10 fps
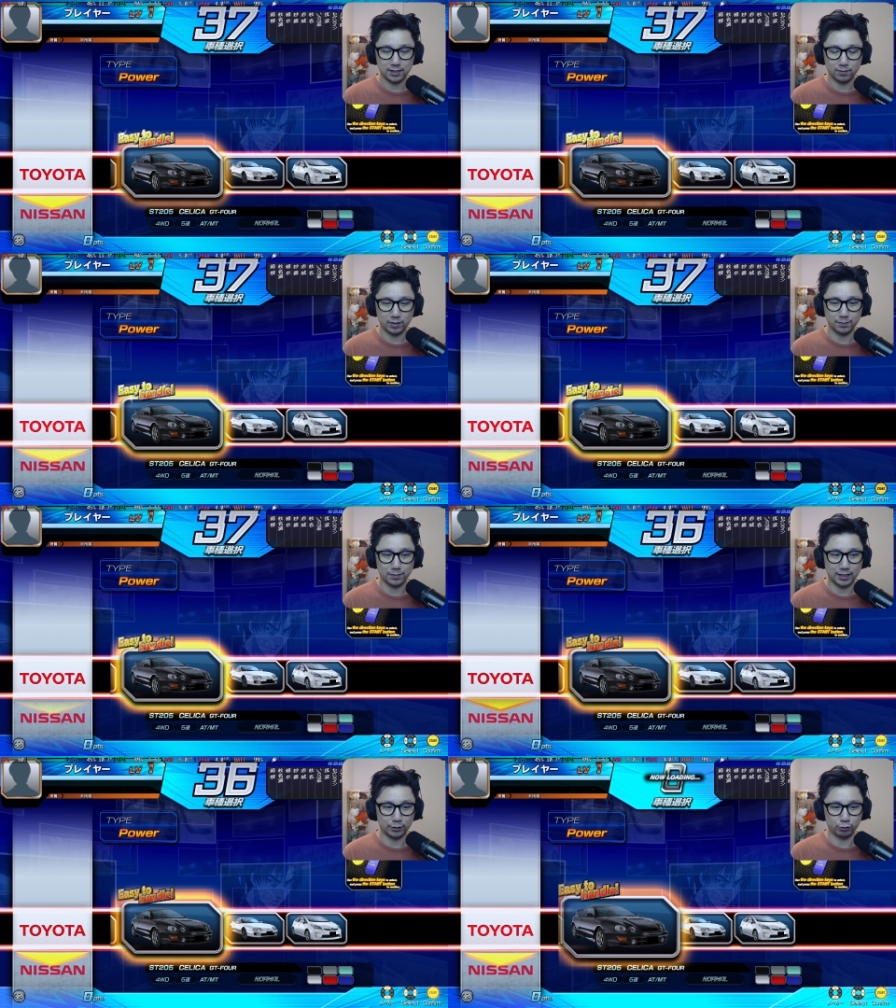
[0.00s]
one of
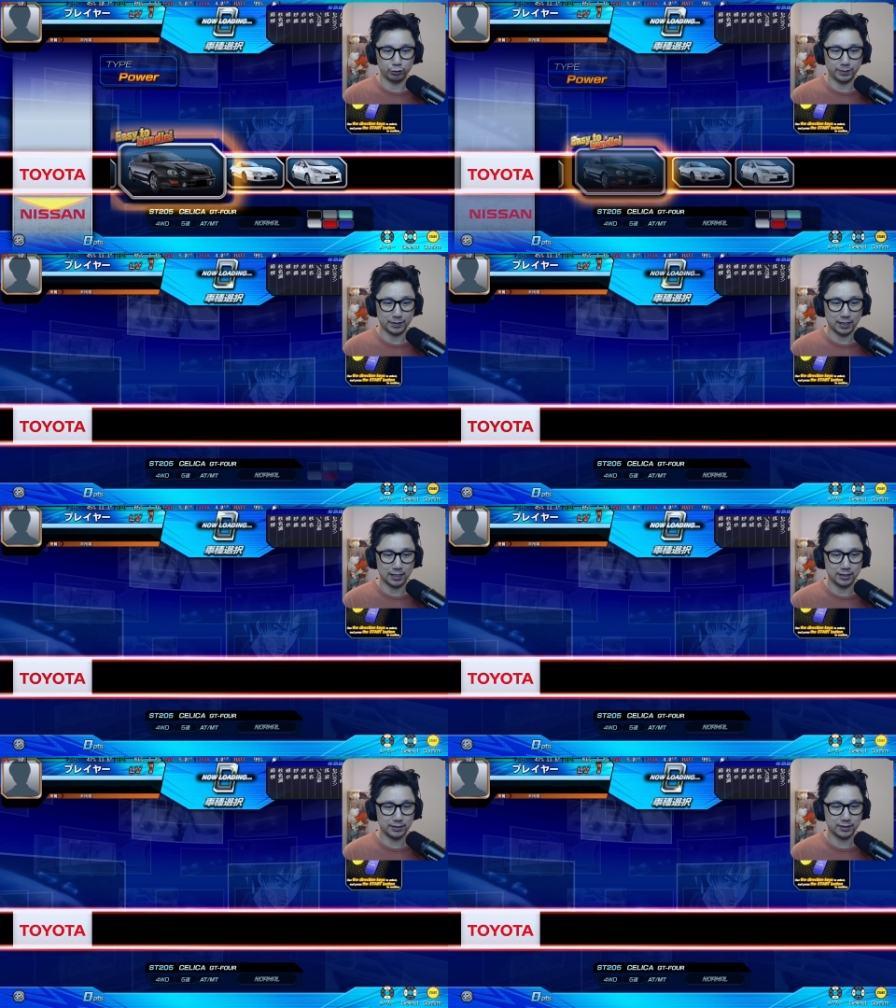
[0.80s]
my dream
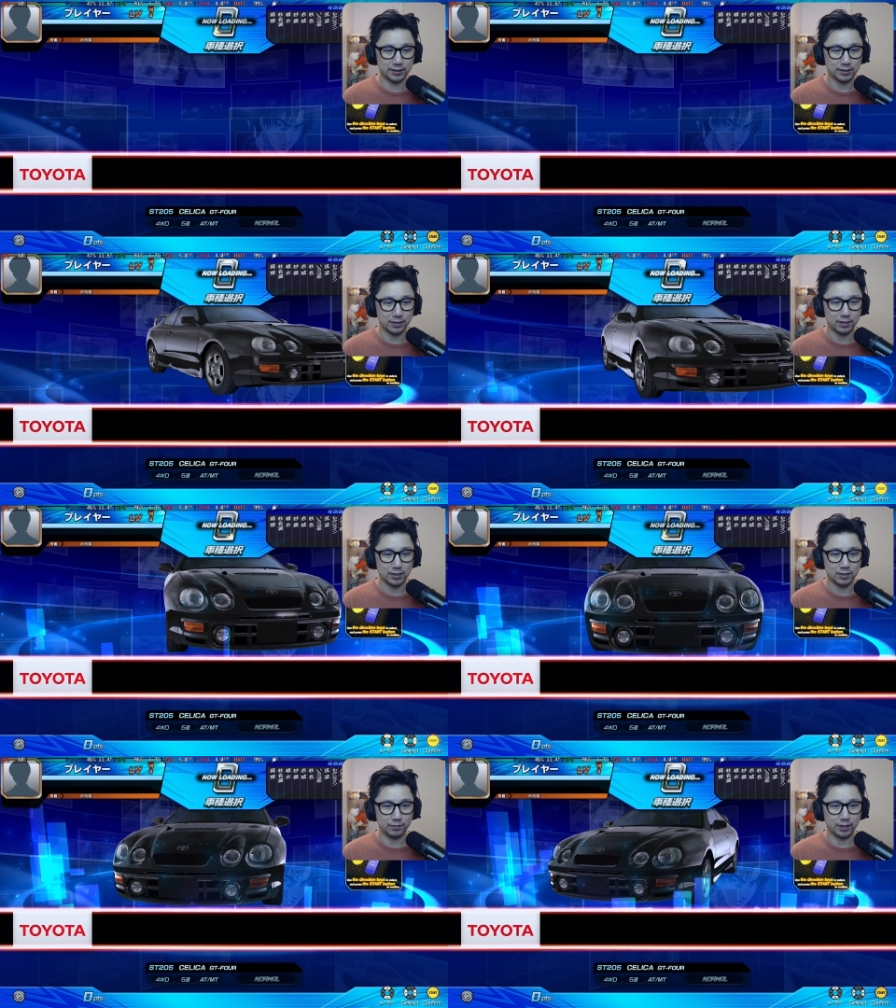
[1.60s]
cars
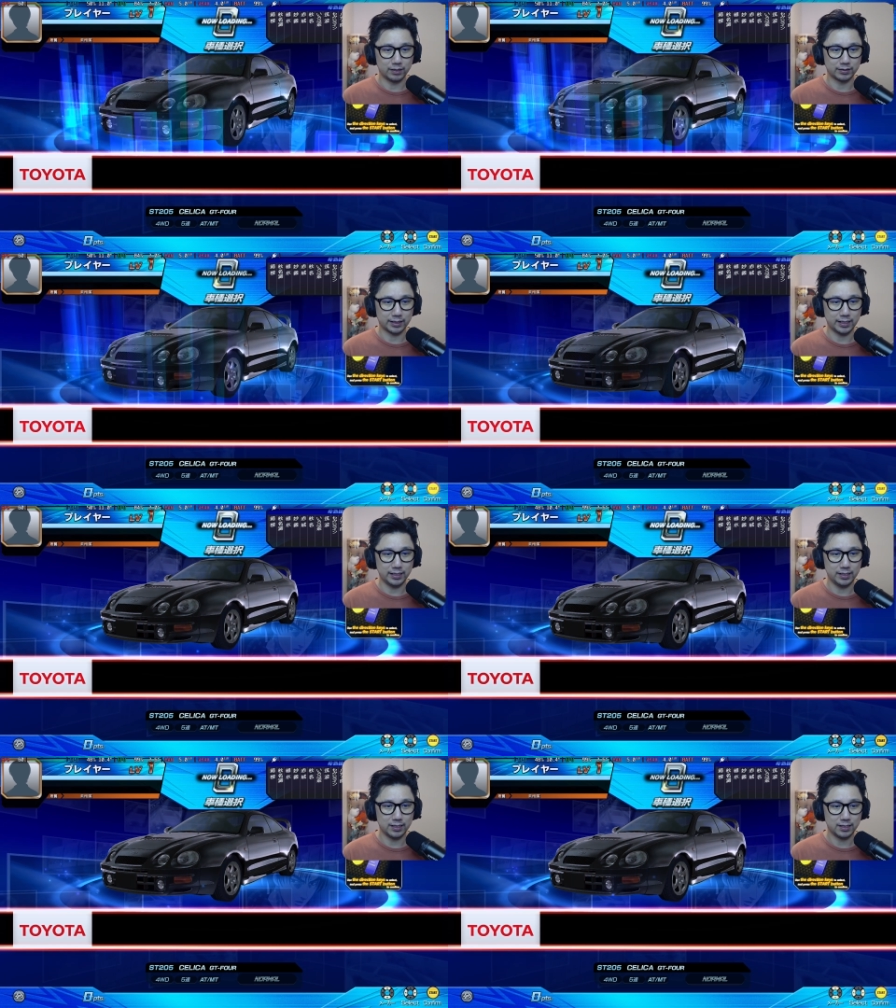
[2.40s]
when I was a kid.
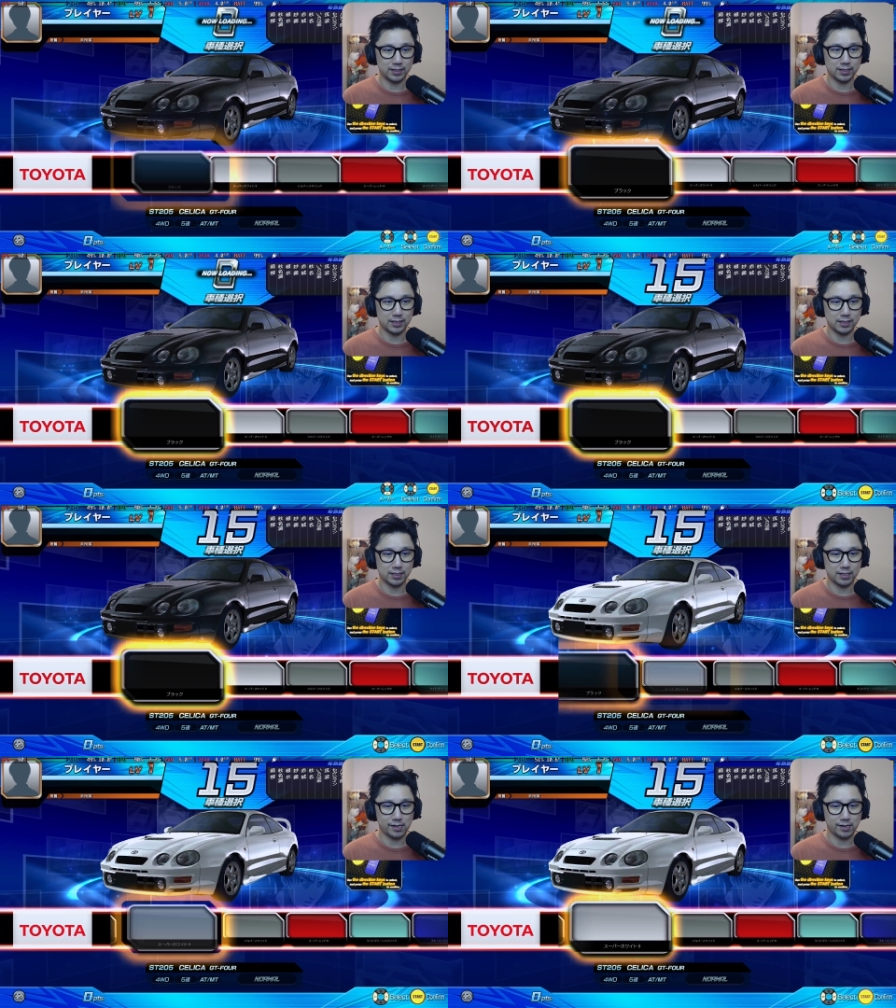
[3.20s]

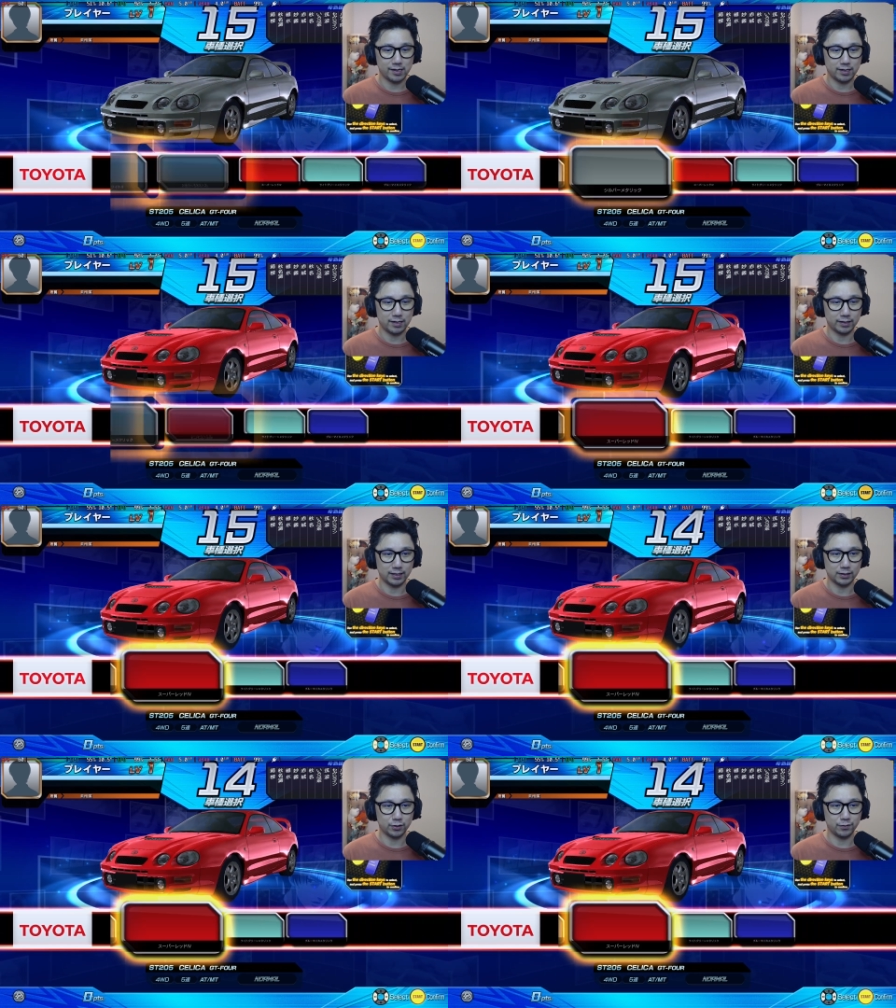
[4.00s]
Yeah,
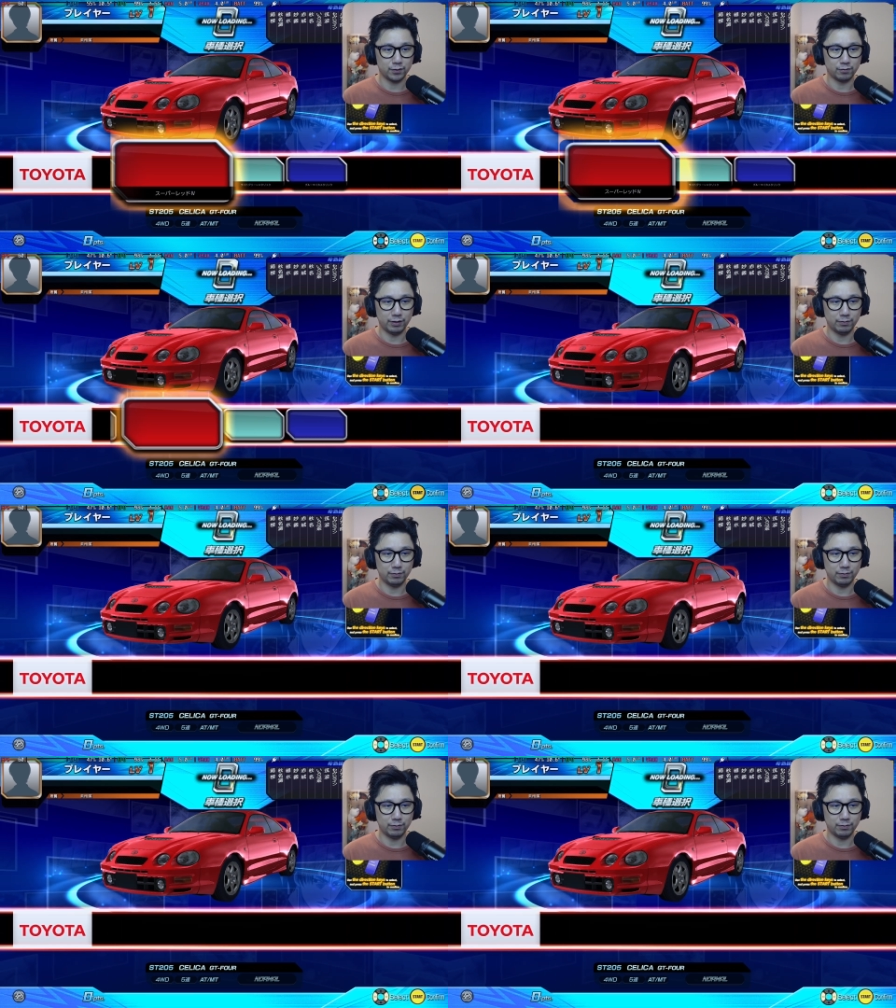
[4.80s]
let's go for the red